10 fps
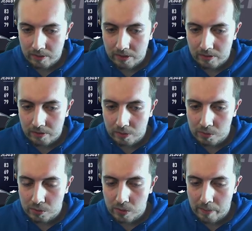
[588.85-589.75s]
full
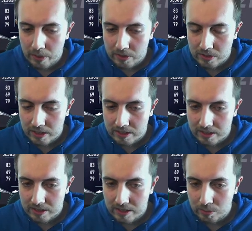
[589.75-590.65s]
sweat mode and
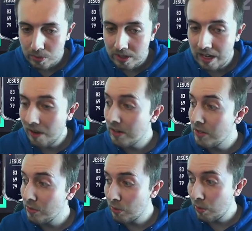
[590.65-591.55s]
wouldn't let
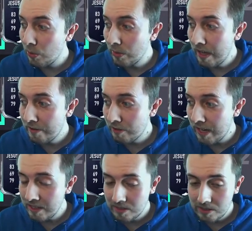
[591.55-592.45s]
Idu score ever
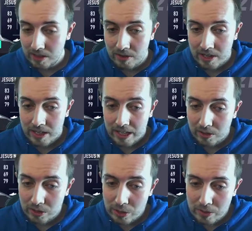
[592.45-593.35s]
again. So he
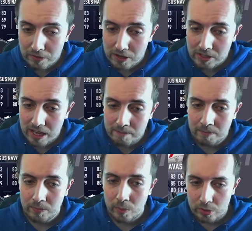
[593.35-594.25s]
got 2 in the first game,
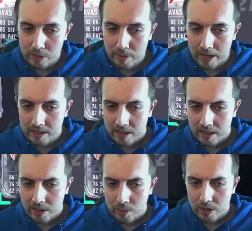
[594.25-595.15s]
not too bad.
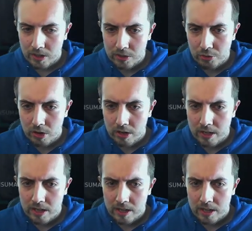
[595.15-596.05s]
We're to
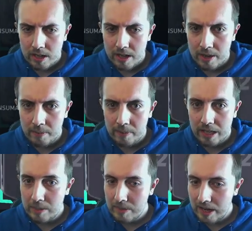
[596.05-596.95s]
try
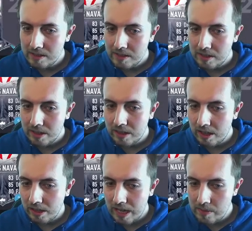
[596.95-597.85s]
Jimenez. In the
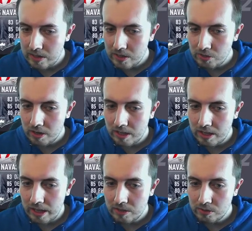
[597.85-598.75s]
third game, we're going to try
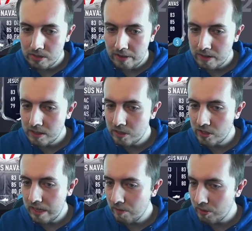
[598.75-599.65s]
Jesus Navas and just
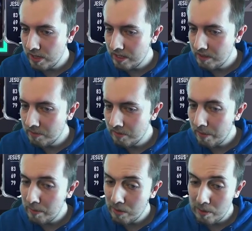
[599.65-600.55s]
keep rotating them. I
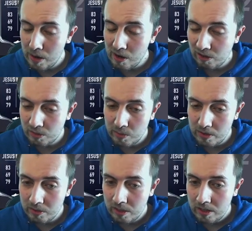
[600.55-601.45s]
might play Parra as
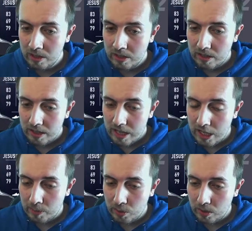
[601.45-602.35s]
well. He
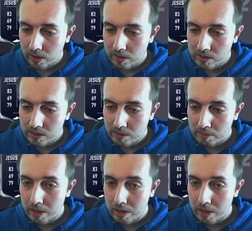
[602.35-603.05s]
could be quite good. But